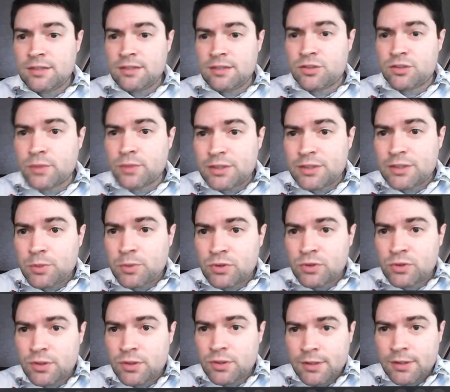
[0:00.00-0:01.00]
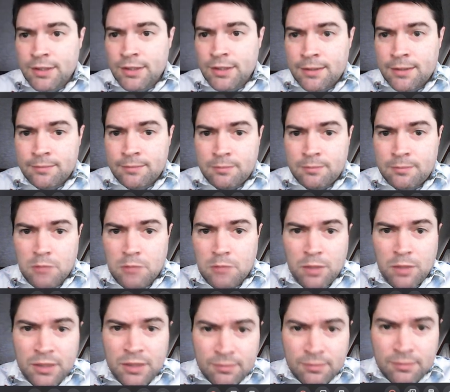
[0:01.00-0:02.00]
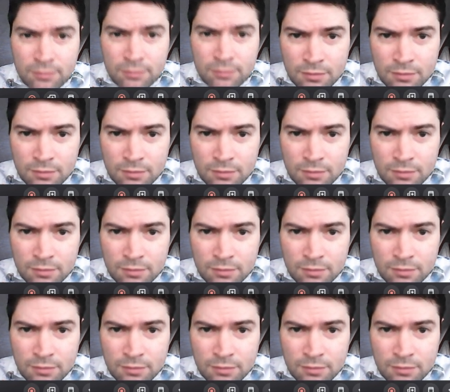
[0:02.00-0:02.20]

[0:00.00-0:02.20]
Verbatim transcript: Is this what it's supposed to look like? Maybe.